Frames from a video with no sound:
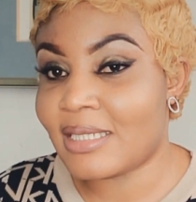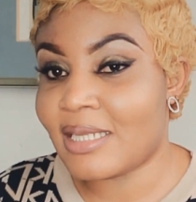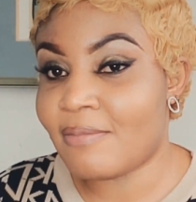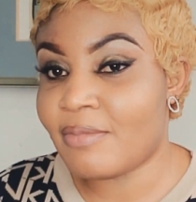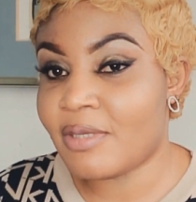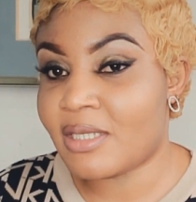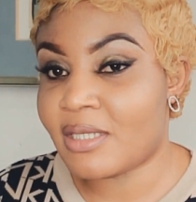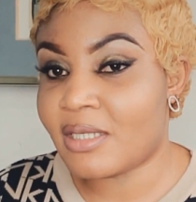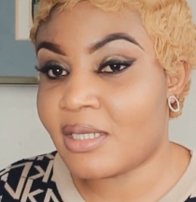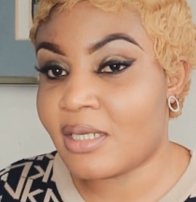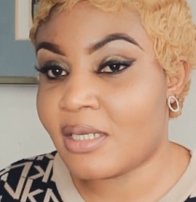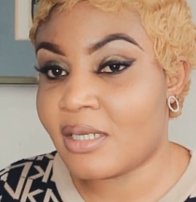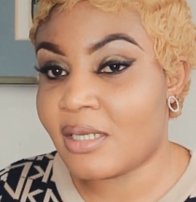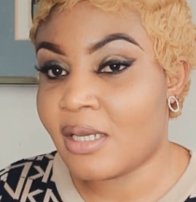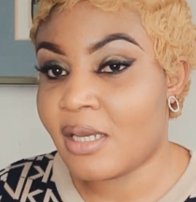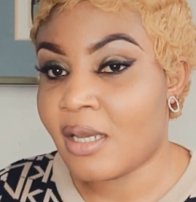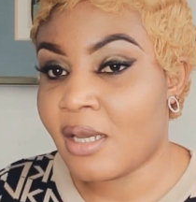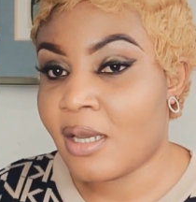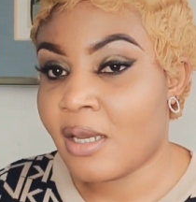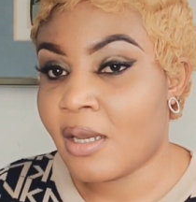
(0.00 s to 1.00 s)
Let me see
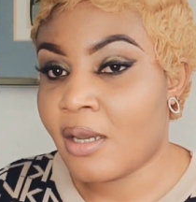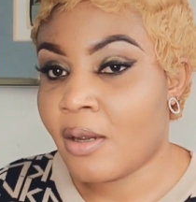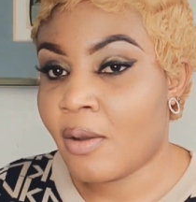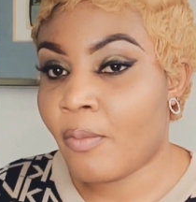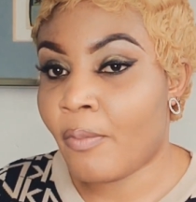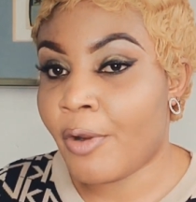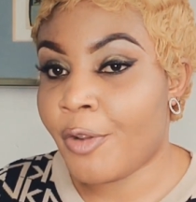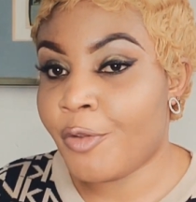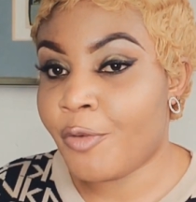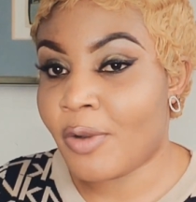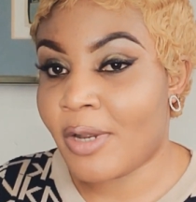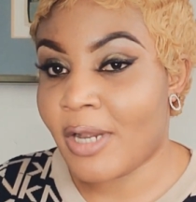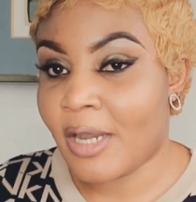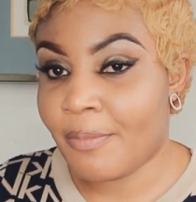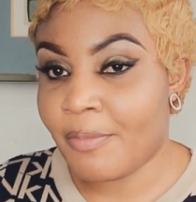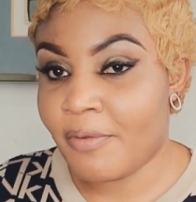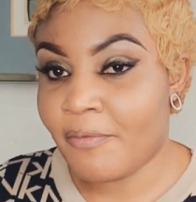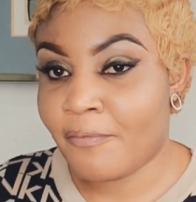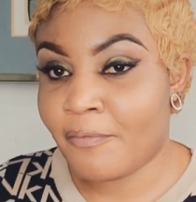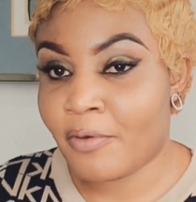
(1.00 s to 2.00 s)
where you're
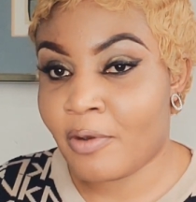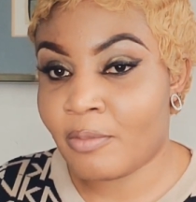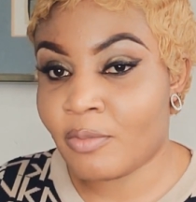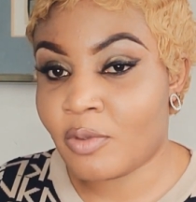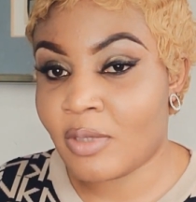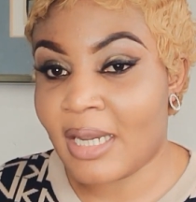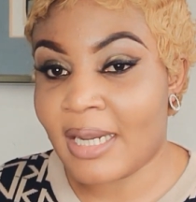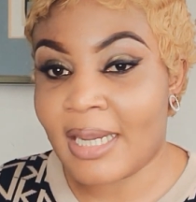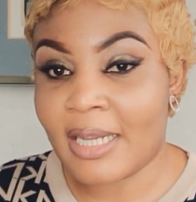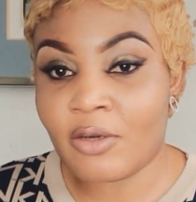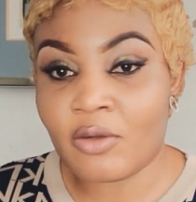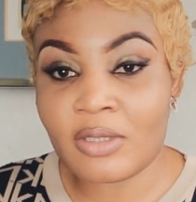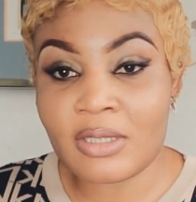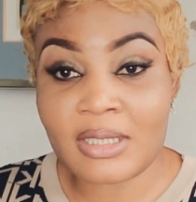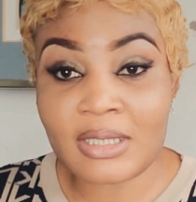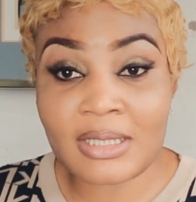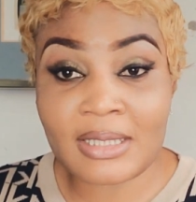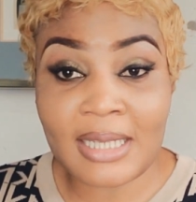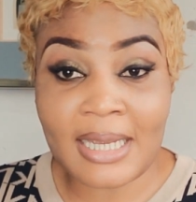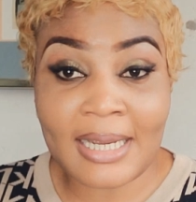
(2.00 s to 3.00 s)
coming from so I can
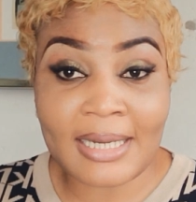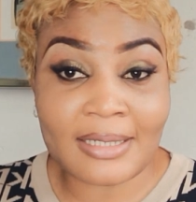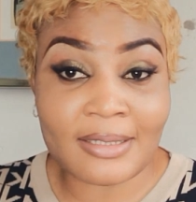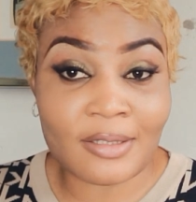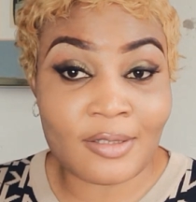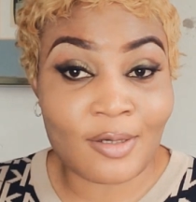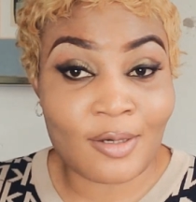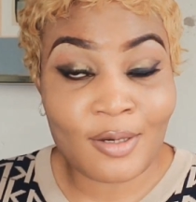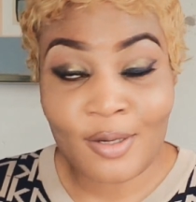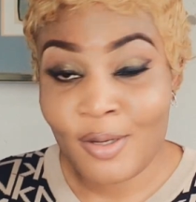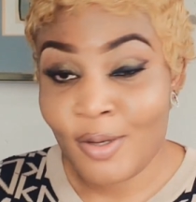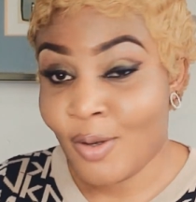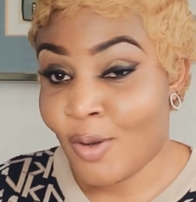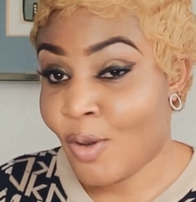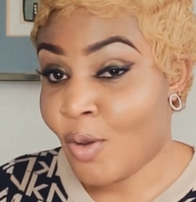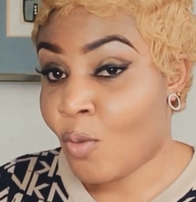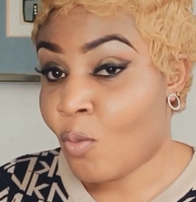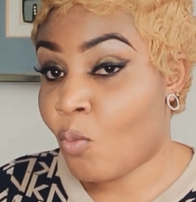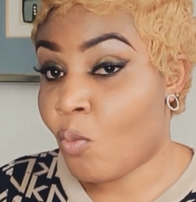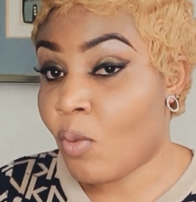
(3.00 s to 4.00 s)
understand
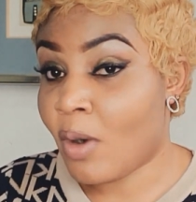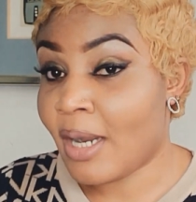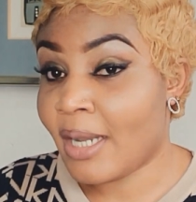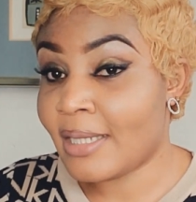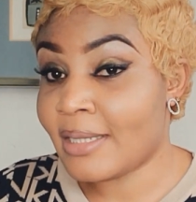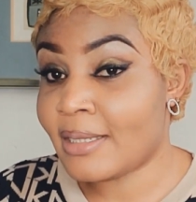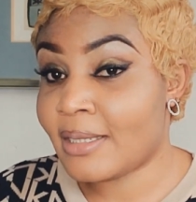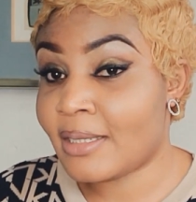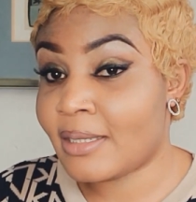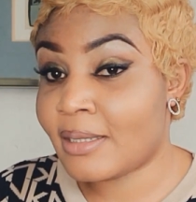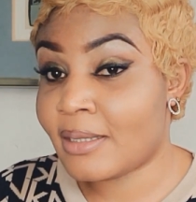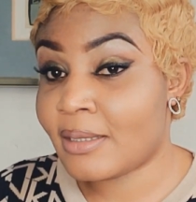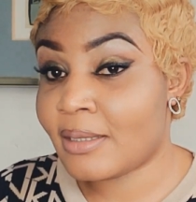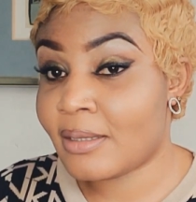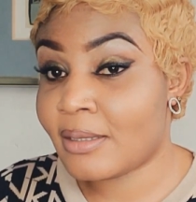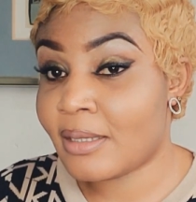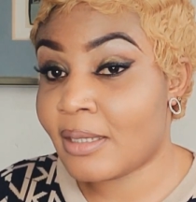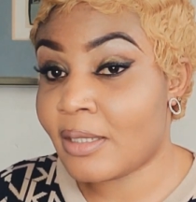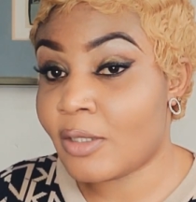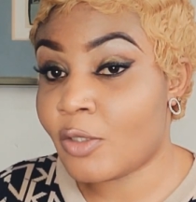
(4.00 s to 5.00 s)
what
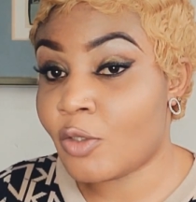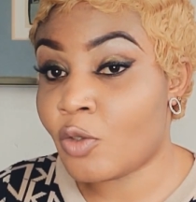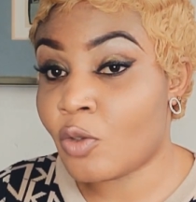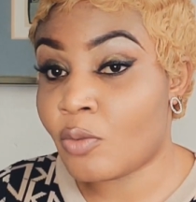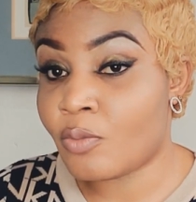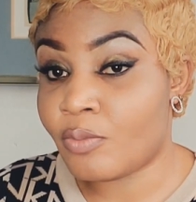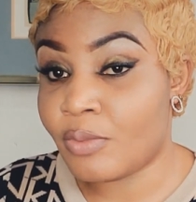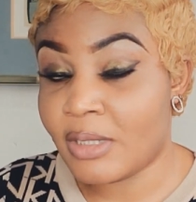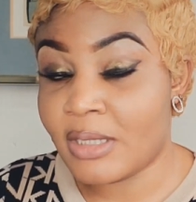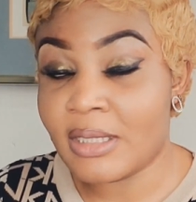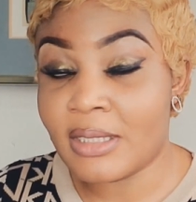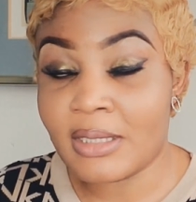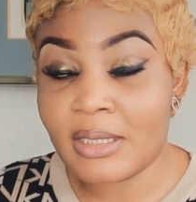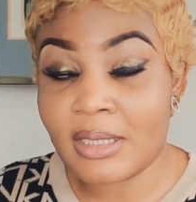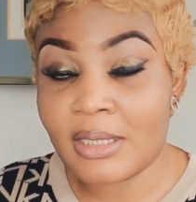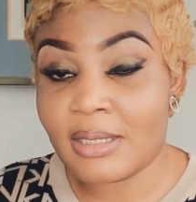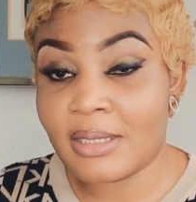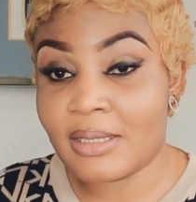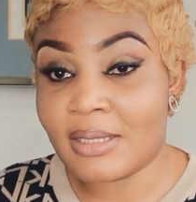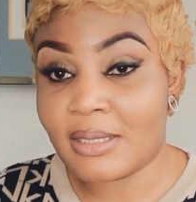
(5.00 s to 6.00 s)
your
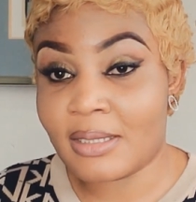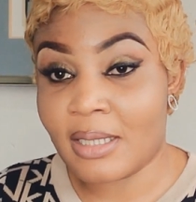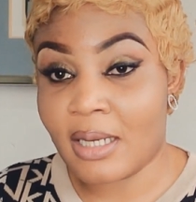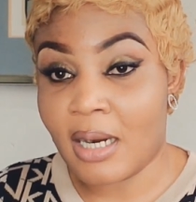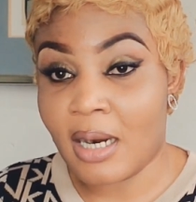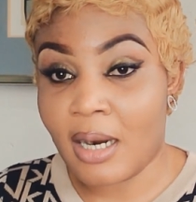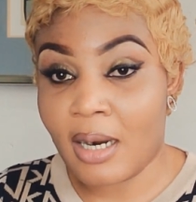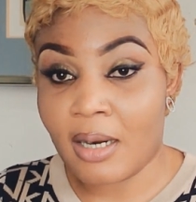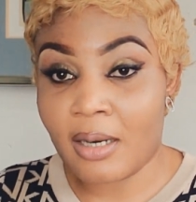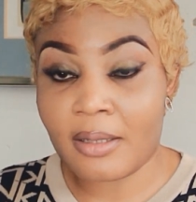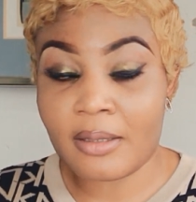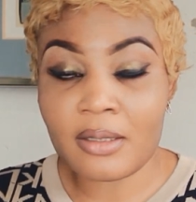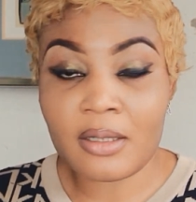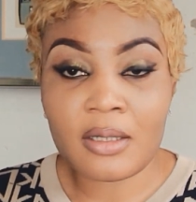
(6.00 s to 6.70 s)
reasons are.